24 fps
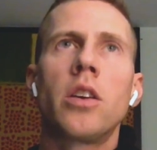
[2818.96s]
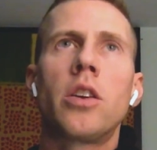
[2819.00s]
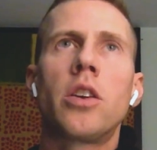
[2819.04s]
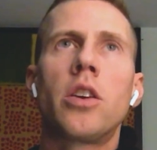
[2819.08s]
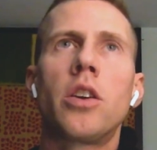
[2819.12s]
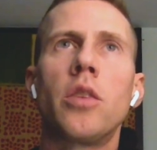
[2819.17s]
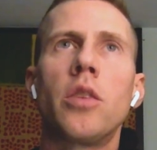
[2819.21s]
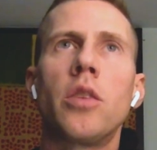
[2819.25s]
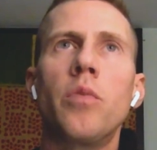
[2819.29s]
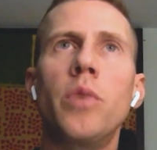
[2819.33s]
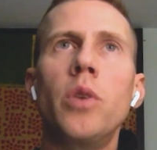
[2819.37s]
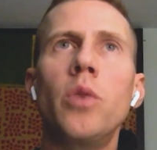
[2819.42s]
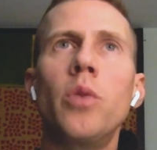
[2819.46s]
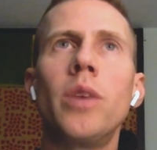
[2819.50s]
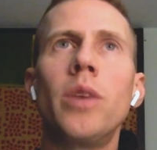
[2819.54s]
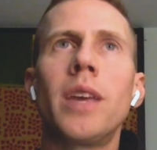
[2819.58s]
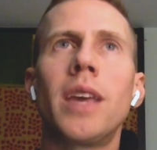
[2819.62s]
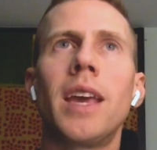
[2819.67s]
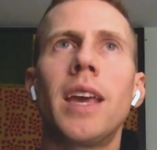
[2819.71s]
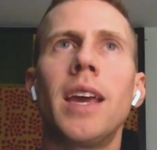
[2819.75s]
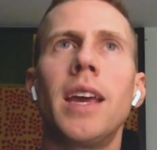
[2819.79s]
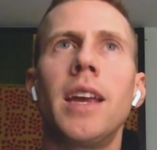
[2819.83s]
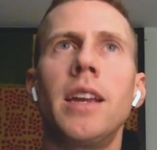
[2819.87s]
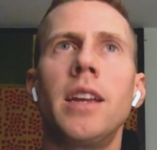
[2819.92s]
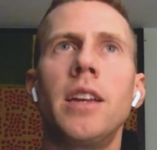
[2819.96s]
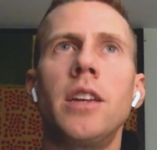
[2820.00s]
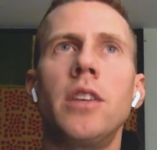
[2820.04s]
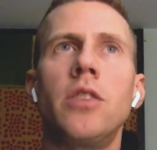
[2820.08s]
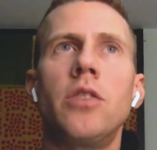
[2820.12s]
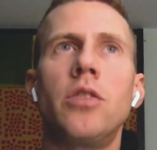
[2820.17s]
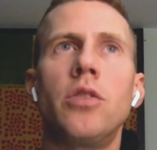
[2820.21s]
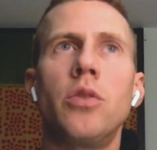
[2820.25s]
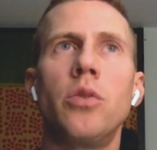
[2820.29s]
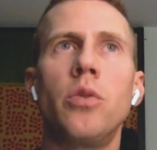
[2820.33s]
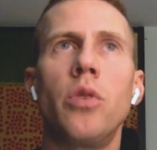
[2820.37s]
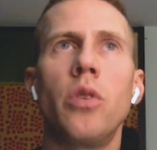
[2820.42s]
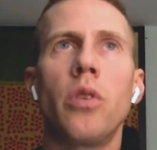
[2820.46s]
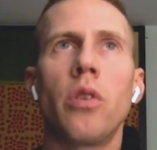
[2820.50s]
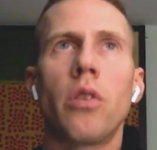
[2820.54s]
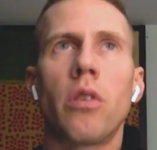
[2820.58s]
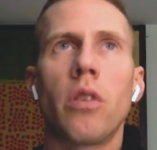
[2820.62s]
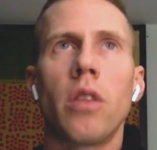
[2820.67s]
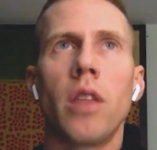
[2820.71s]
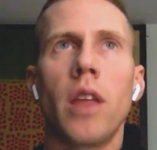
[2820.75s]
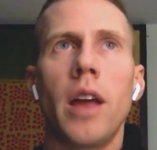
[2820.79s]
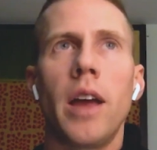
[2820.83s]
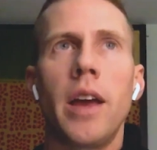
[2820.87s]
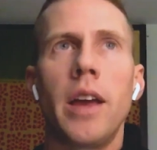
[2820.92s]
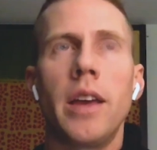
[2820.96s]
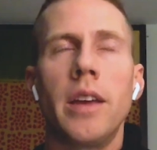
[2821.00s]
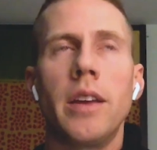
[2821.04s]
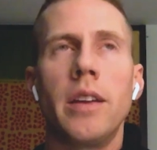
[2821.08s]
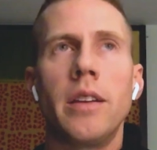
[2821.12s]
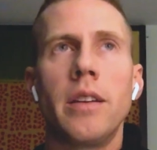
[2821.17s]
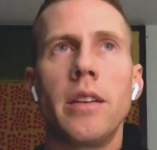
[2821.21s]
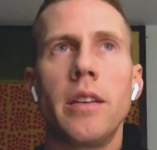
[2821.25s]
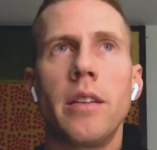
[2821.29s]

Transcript: Communicating to your client